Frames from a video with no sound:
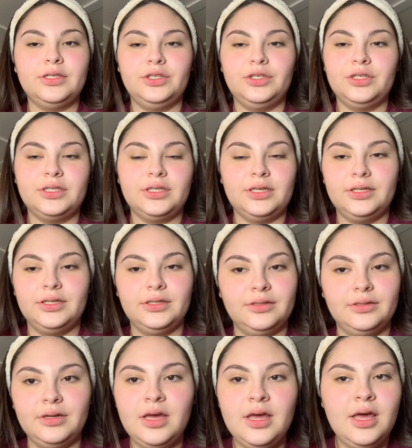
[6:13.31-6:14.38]
you're just
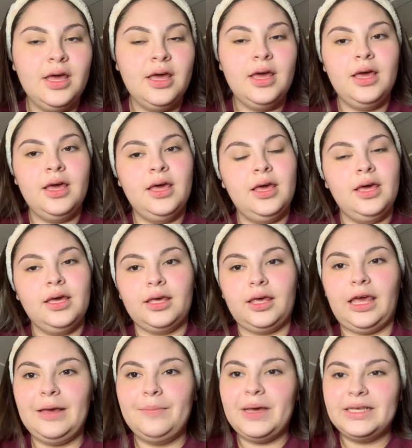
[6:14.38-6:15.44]
gonna
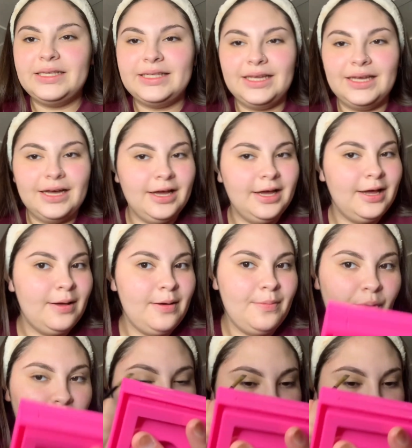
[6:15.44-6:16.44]
keep messing up or